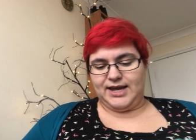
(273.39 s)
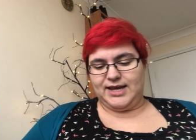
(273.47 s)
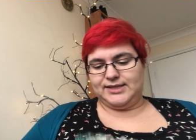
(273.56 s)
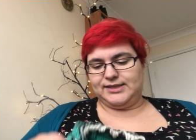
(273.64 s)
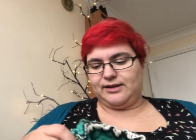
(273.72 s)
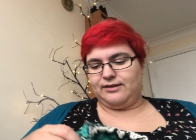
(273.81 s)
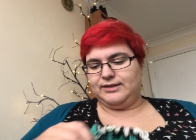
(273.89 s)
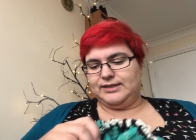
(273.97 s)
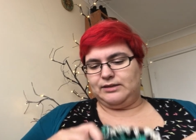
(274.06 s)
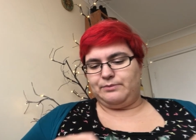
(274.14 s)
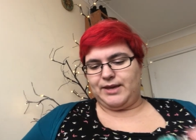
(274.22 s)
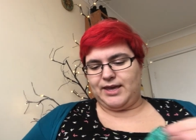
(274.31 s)
It's going
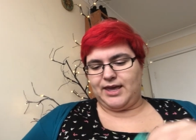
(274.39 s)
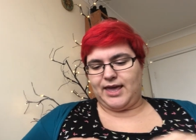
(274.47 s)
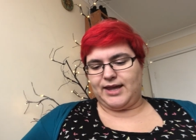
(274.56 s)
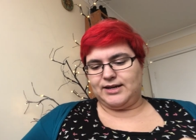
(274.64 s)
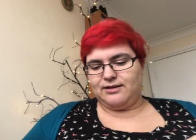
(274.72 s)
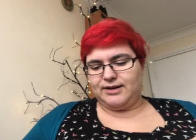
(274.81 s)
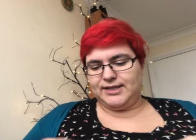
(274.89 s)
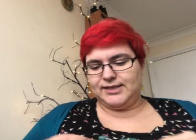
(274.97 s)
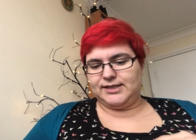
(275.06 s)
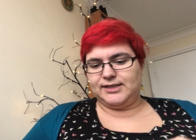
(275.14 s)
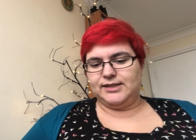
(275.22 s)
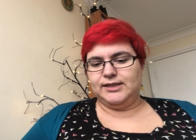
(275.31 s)
to be a
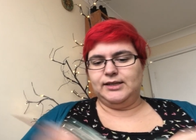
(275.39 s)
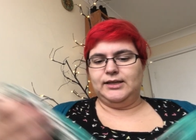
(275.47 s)
nice,